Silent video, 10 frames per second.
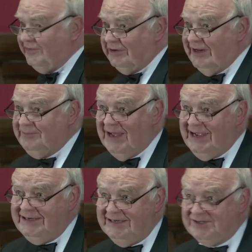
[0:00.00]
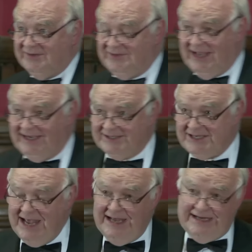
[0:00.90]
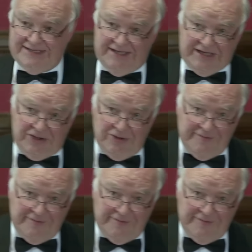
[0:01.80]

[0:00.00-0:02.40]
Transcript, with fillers: drove the great pioneers of science, is that the